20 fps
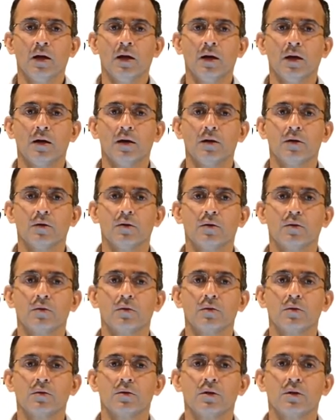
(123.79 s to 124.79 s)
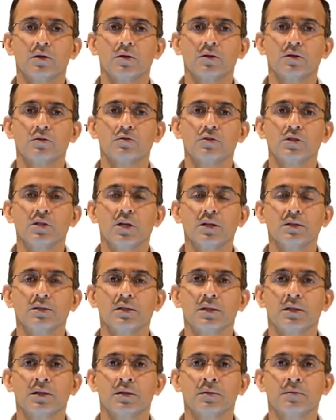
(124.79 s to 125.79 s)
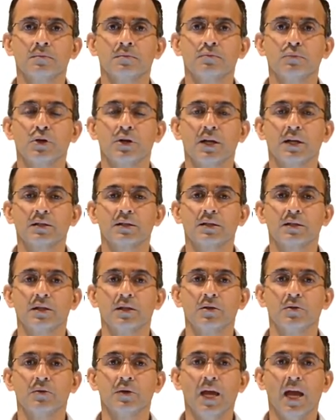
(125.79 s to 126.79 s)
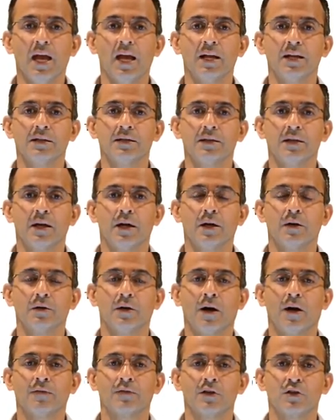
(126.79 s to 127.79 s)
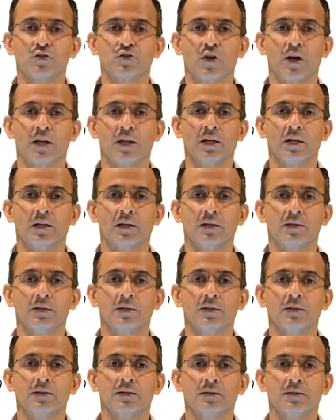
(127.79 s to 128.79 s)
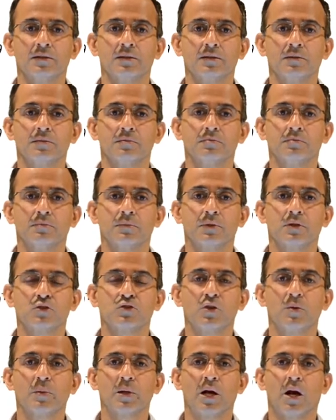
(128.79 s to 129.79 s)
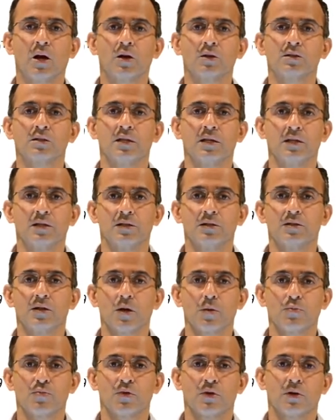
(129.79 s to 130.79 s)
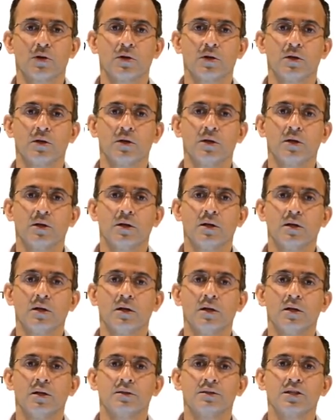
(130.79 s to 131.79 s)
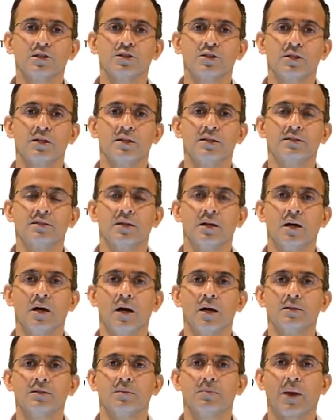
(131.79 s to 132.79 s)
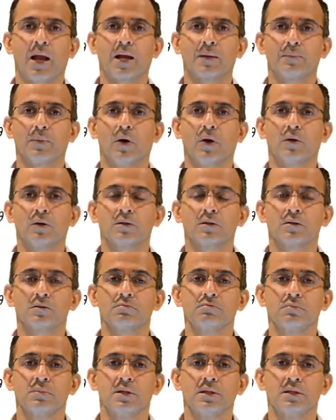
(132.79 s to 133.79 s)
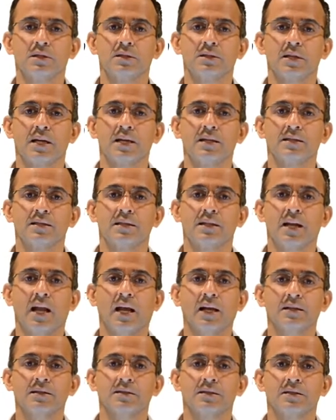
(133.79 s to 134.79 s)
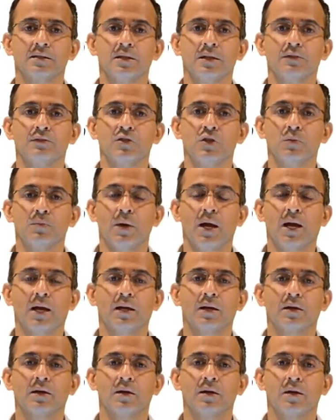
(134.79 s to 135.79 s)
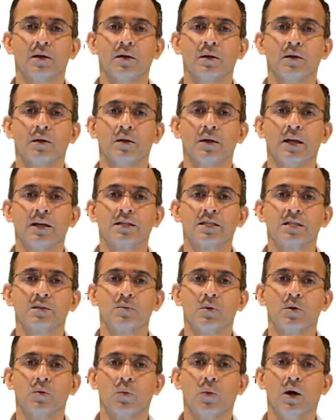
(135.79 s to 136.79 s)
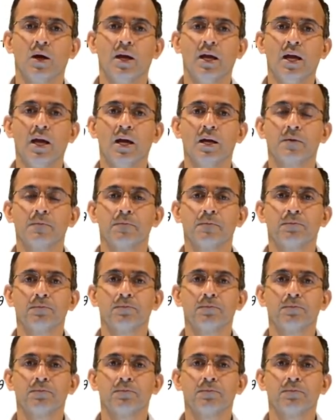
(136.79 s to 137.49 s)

Uh, the resulting predictor that you get uh, after training is extremely hard to interpret. Essentially, it's a, it's a black box. It takes in an x and gives you back a, an estimate y hat.